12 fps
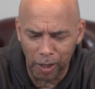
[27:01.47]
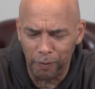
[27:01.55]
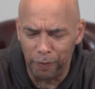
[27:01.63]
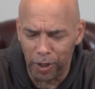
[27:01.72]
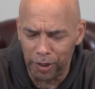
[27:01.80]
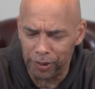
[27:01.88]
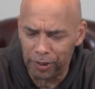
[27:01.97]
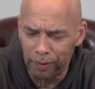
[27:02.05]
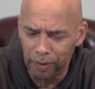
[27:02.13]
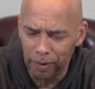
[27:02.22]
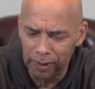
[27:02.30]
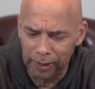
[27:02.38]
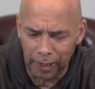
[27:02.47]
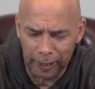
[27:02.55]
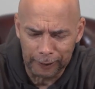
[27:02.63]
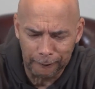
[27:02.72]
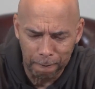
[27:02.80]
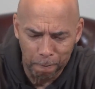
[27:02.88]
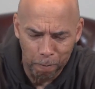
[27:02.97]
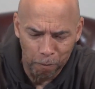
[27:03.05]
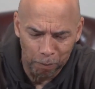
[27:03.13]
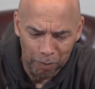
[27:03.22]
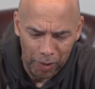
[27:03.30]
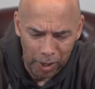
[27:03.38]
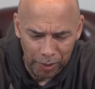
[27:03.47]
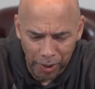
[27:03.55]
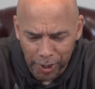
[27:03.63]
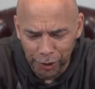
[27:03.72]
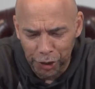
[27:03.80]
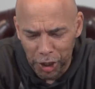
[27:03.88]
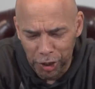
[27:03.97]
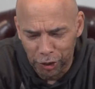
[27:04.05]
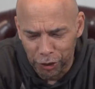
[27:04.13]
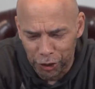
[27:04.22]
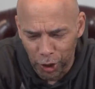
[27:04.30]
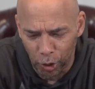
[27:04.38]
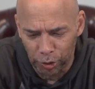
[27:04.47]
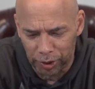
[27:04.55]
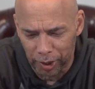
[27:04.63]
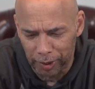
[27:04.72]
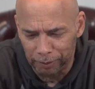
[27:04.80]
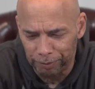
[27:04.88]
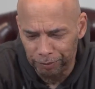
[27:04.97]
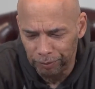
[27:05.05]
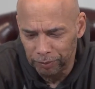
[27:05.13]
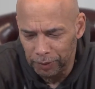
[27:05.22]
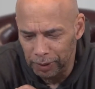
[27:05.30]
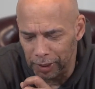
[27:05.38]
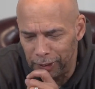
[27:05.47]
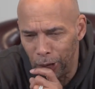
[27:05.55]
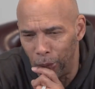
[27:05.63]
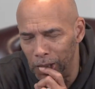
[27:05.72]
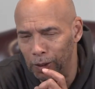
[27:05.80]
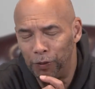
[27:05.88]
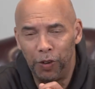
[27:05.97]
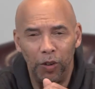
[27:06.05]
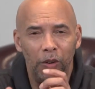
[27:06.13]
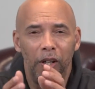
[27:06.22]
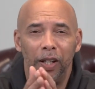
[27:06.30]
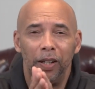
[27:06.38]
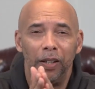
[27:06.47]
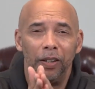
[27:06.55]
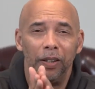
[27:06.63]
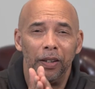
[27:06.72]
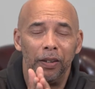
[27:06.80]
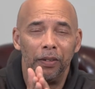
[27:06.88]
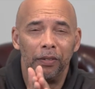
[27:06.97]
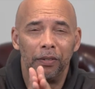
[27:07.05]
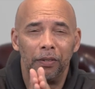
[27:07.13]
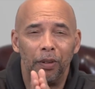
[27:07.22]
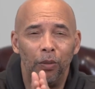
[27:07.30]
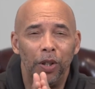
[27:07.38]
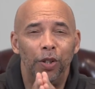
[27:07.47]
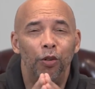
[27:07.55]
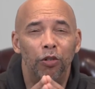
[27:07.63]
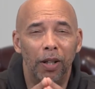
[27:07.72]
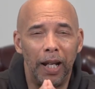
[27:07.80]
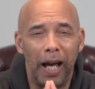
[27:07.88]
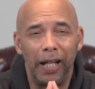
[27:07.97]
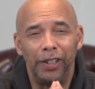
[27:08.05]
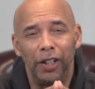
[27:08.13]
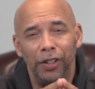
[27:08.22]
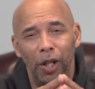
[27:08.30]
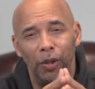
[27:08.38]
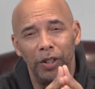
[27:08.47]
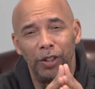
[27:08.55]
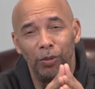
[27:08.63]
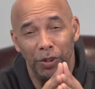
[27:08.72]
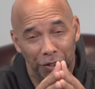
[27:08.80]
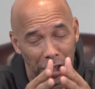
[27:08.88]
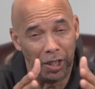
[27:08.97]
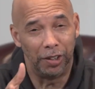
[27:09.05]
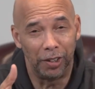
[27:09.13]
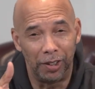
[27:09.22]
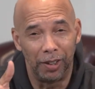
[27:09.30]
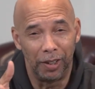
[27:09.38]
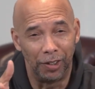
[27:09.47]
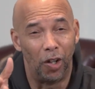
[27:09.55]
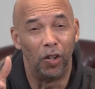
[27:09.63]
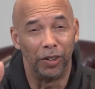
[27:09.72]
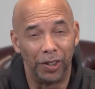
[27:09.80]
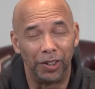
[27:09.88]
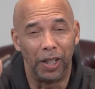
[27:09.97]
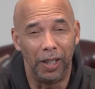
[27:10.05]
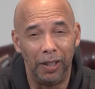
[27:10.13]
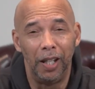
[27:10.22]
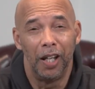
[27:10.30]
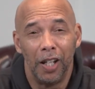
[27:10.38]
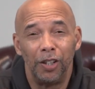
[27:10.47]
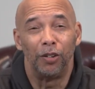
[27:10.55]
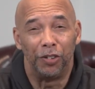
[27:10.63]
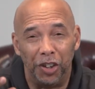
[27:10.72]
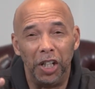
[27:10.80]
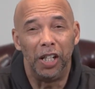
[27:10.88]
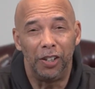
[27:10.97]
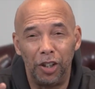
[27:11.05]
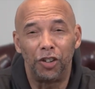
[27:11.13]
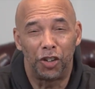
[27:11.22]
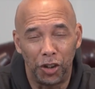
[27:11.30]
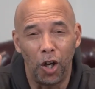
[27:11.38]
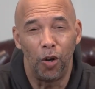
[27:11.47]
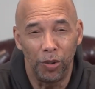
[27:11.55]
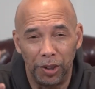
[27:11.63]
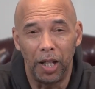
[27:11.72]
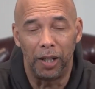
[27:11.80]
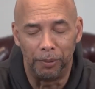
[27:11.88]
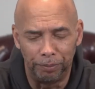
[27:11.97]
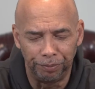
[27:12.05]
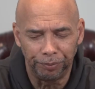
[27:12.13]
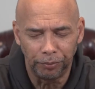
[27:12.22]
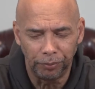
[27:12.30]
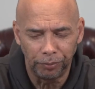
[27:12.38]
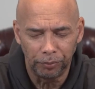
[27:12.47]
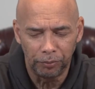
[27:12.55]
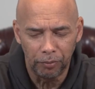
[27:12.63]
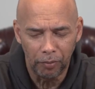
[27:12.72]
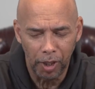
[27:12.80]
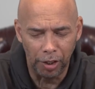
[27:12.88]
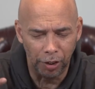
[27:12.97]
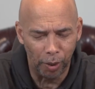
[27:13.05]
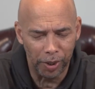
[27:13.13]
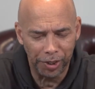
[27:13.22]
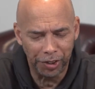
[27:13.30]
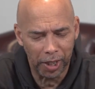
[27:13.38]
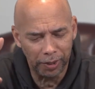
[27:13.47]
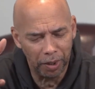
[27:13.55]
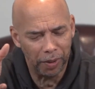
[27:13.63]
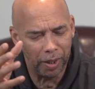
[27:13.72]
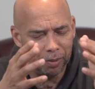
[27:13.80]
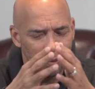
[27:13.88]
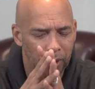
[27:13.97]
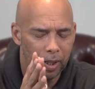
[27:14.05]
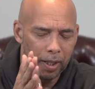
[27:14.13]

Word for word: in verse 6, then Jesus shows up. Isn't it wonderful when you realize and notice when Jesus is on the scene? So Jesus shows up. And you know what he said to them?